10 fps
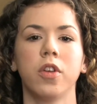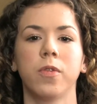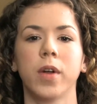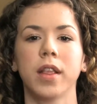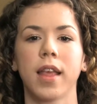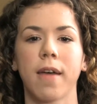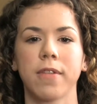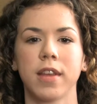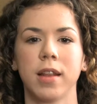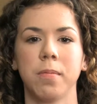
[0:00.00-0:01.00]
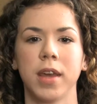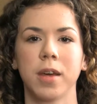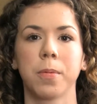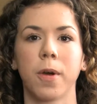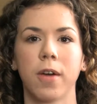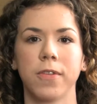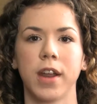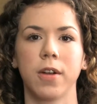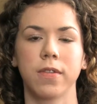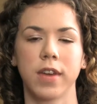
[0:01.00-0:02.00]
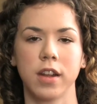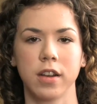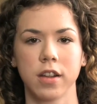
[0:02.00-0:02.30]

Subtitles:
of what's left and make a profit out of it.